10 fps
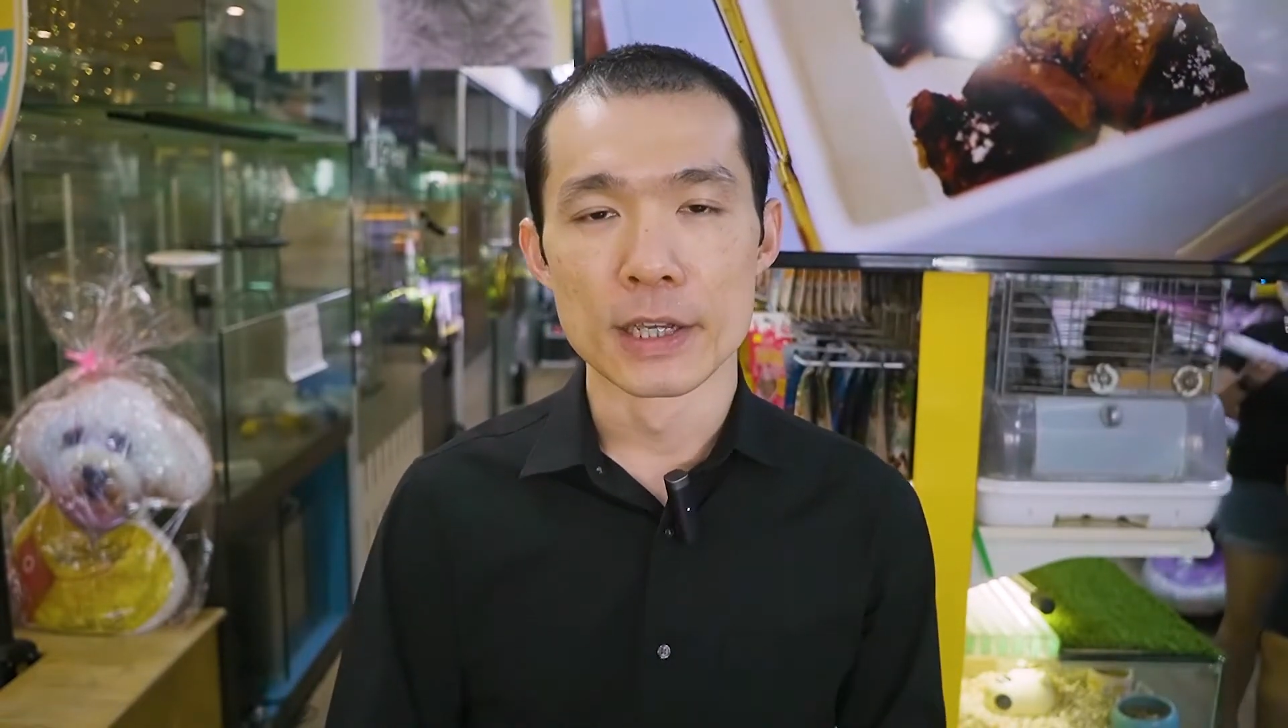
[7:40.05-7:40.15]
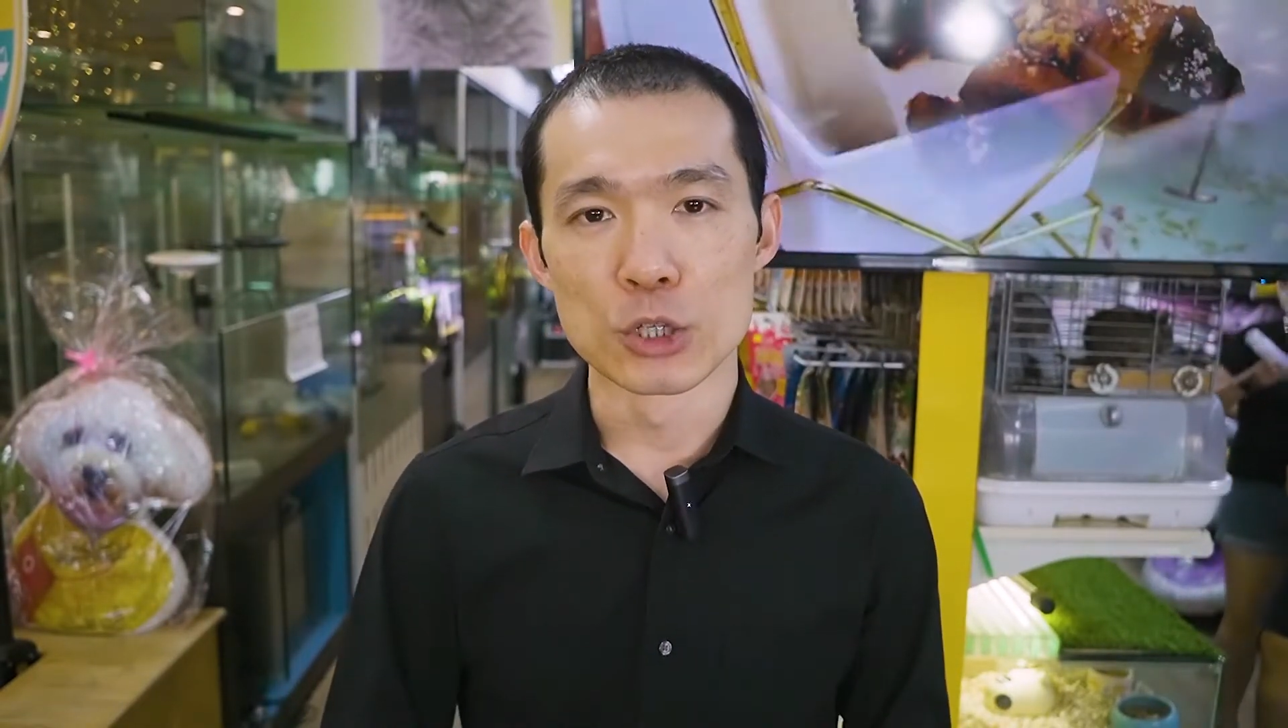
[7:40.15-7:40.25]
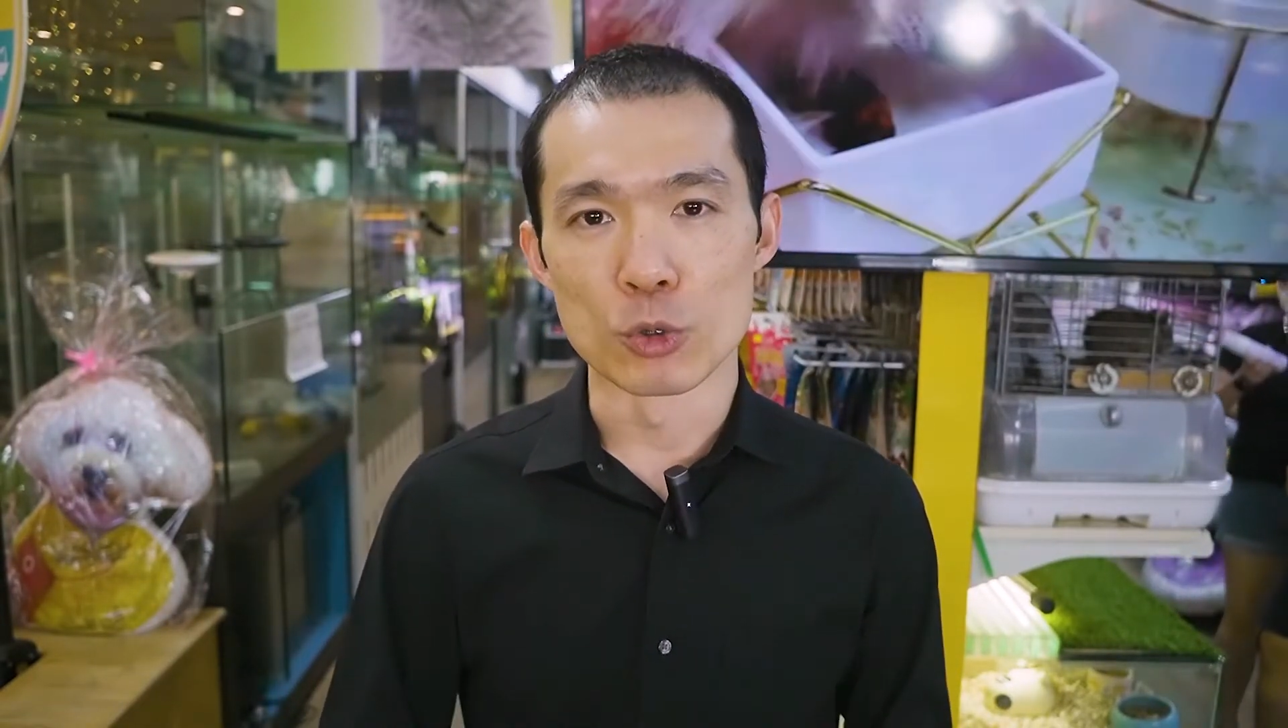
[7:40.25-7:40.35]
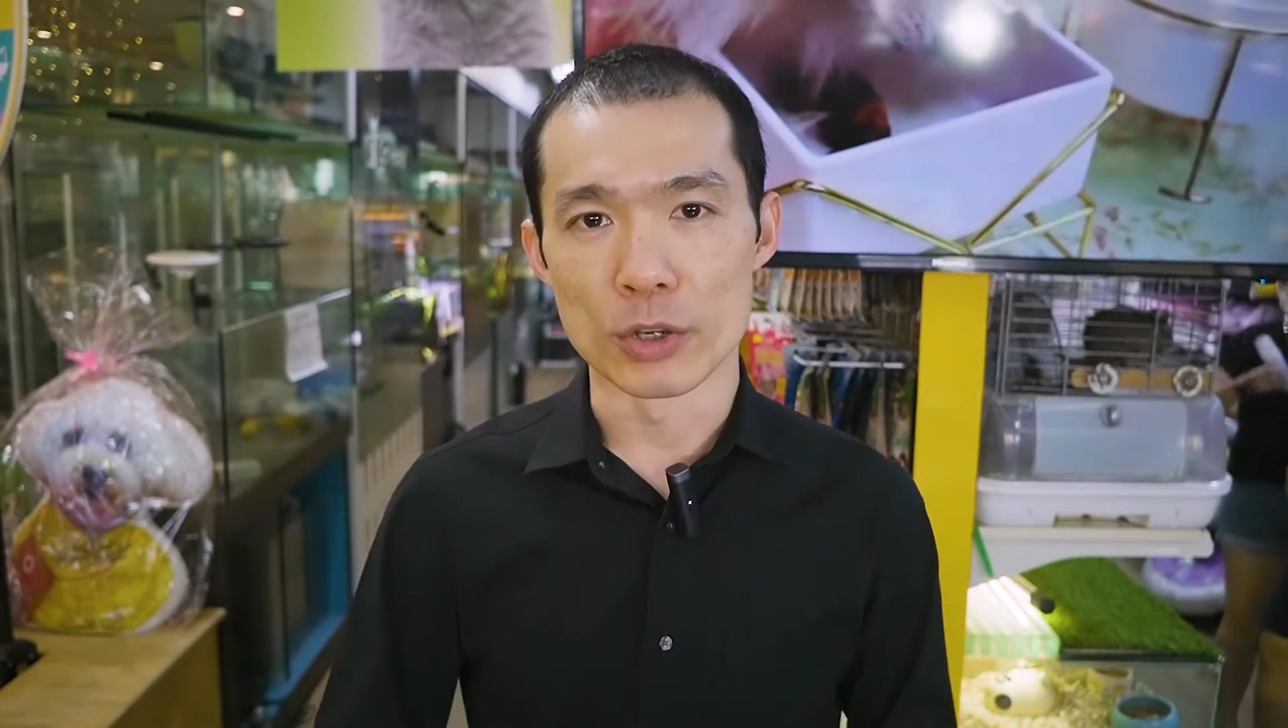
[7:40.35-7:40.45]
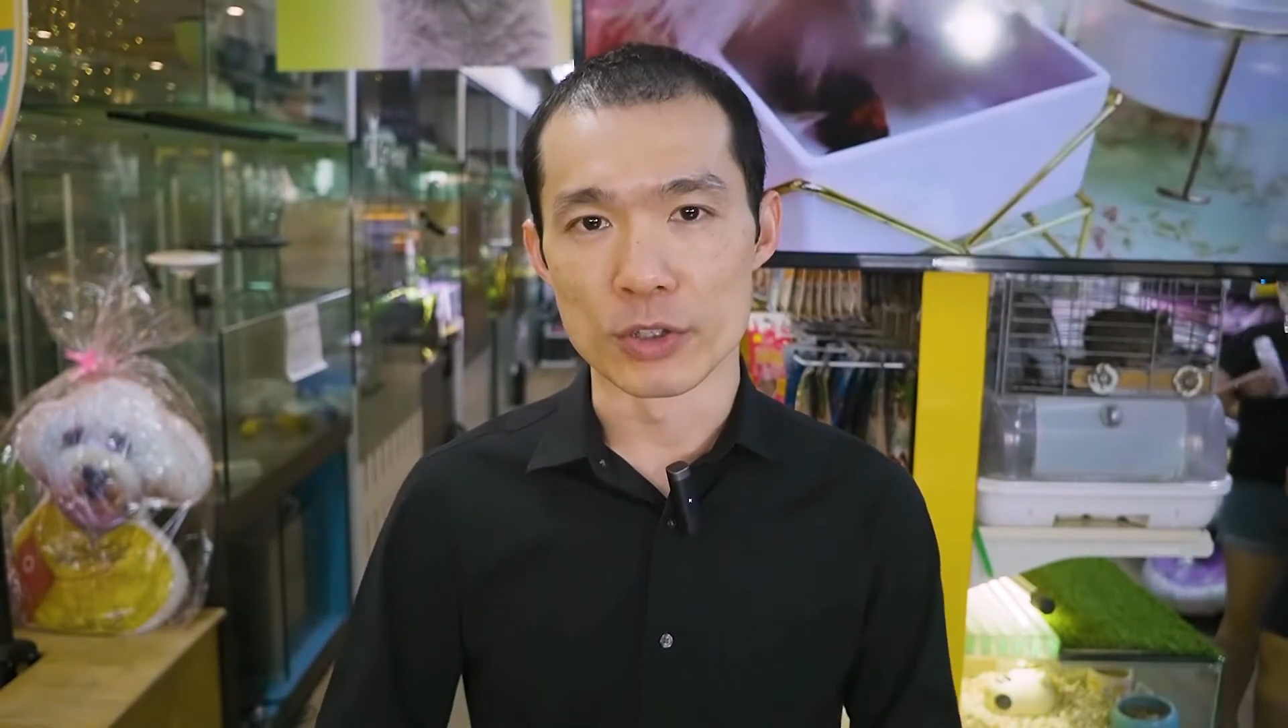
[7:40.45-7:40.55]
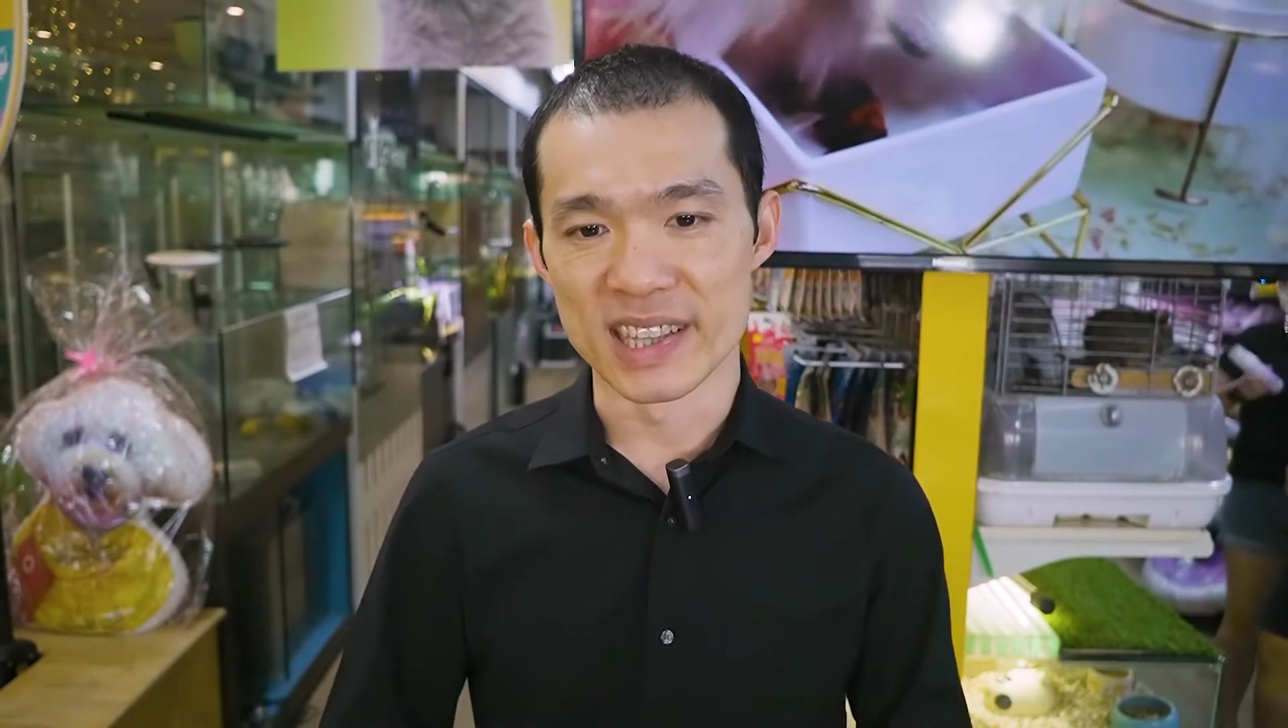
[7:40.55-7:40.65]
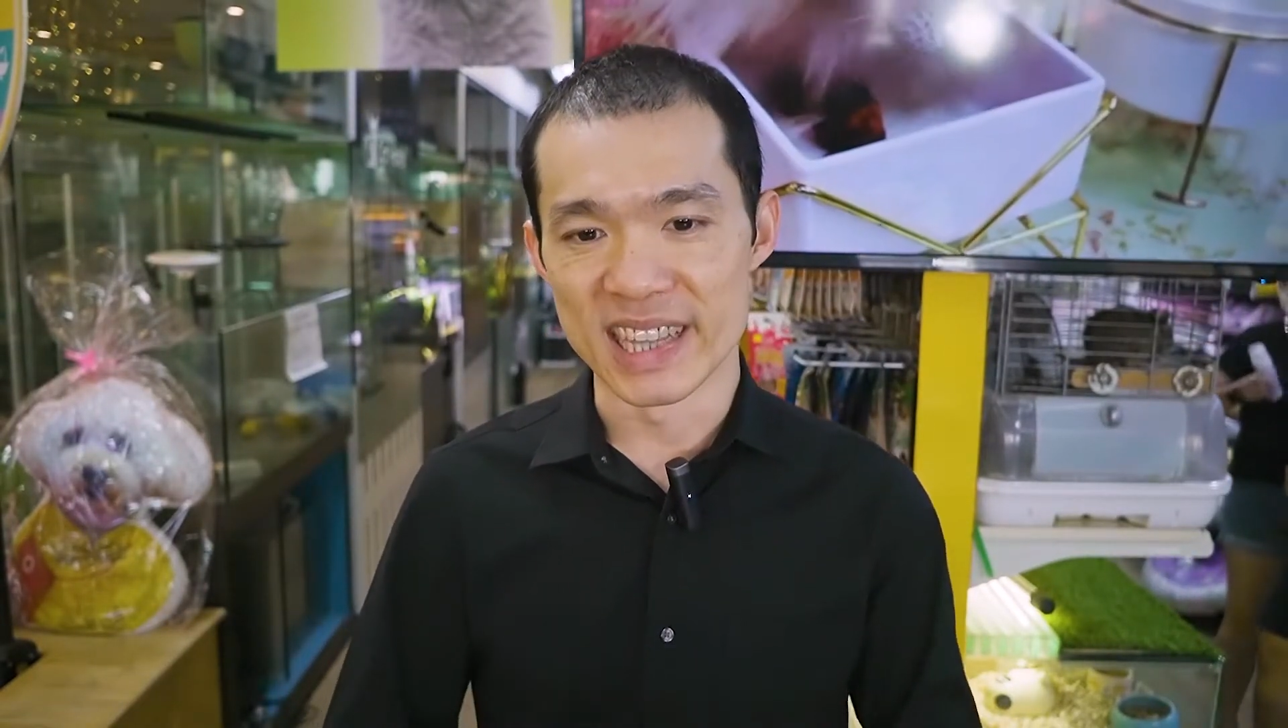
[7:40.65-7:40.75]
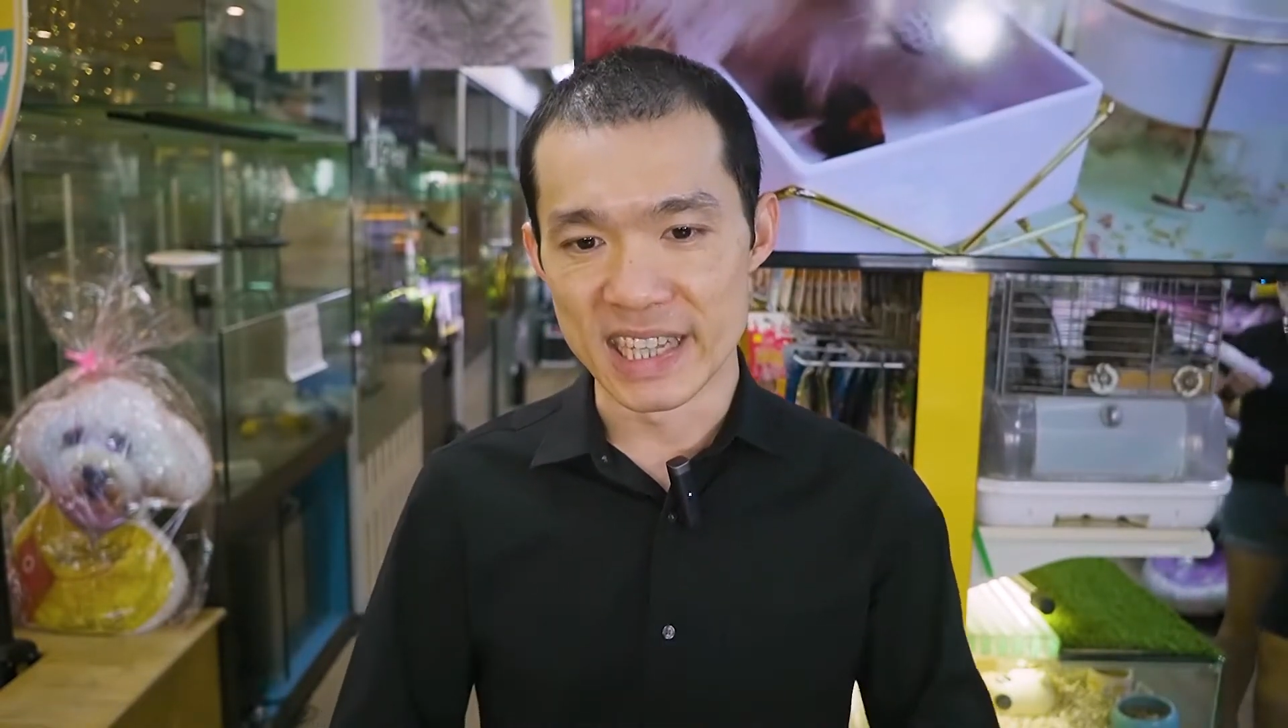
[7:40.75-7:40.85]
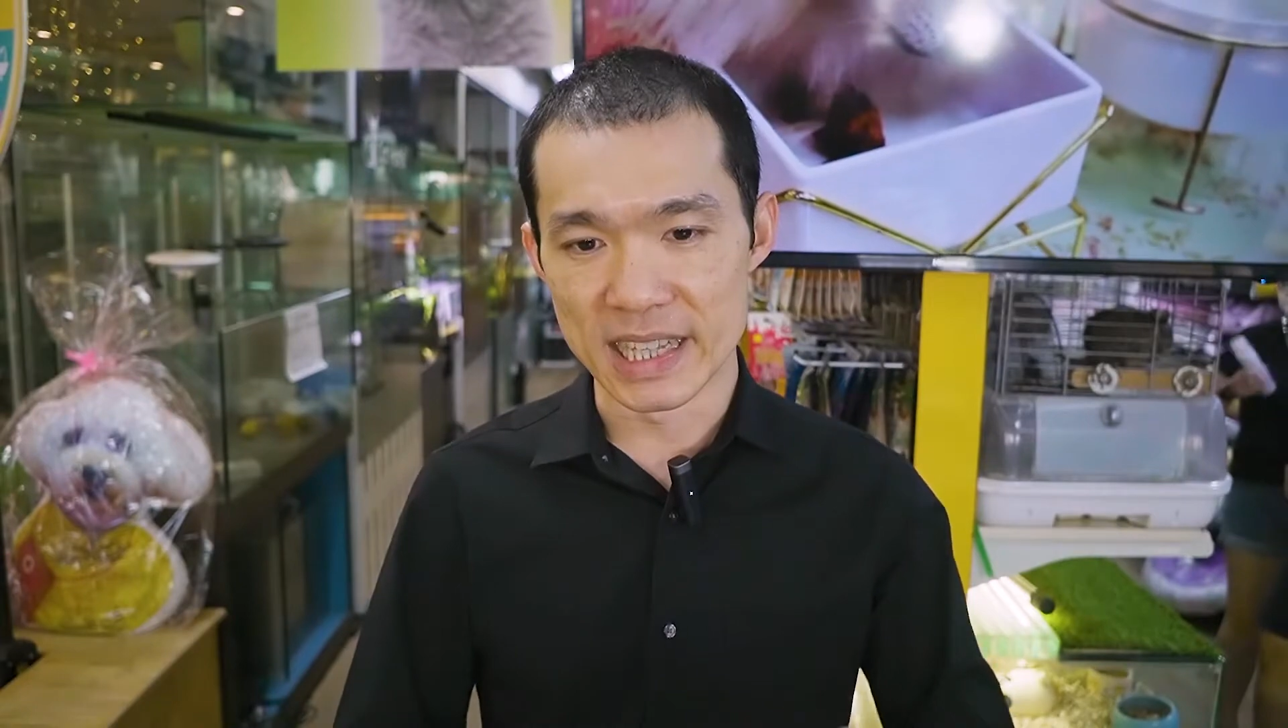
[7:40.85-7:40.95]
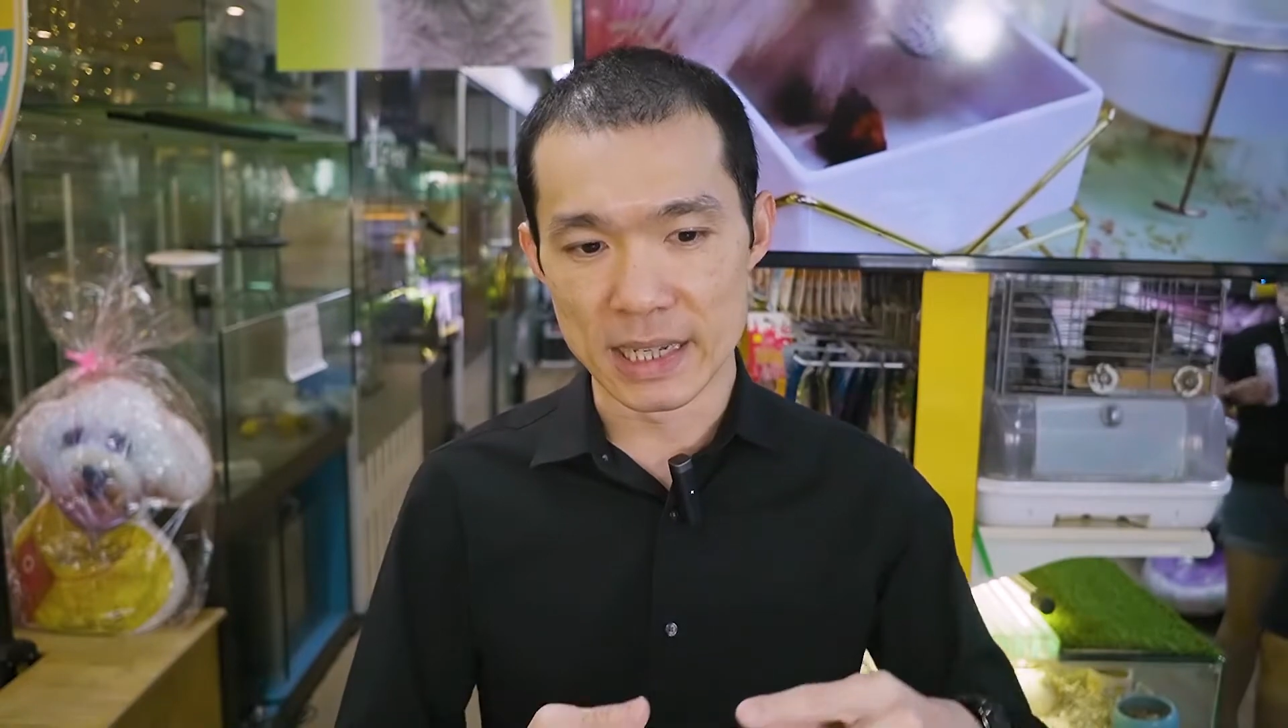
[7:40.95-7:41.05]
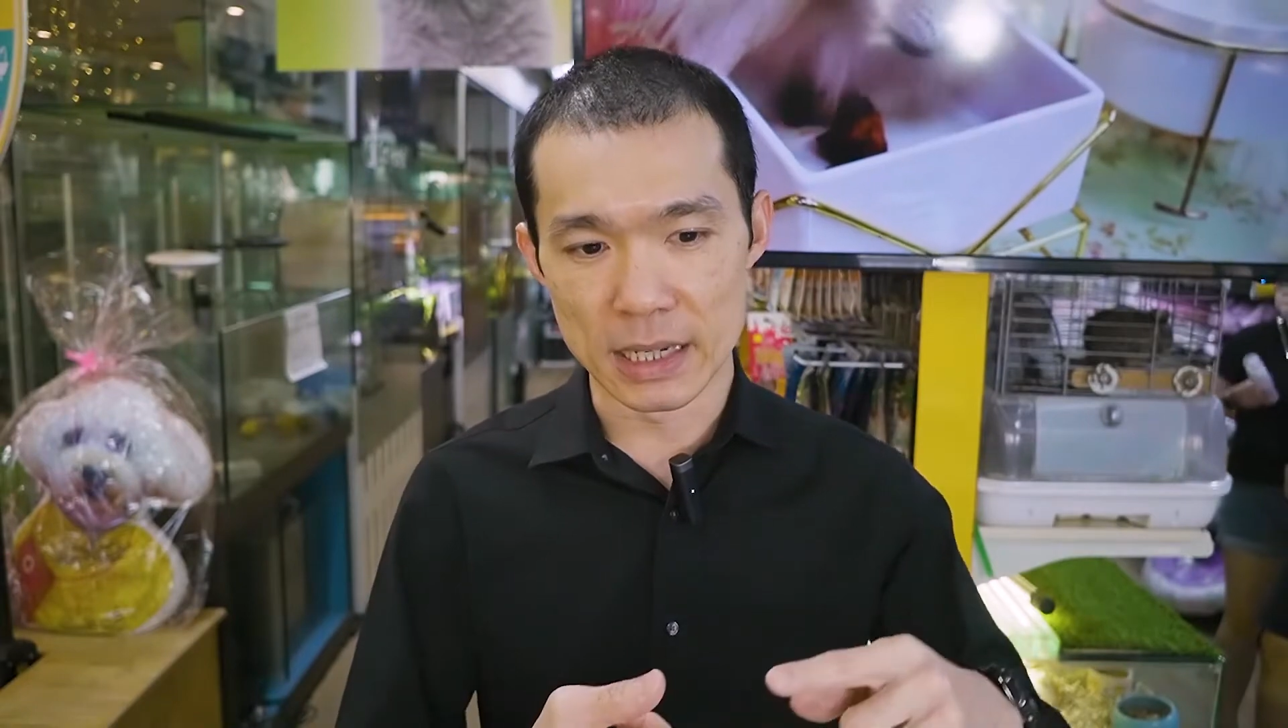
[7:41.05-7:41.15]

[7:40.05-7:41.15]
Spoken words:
you are going to need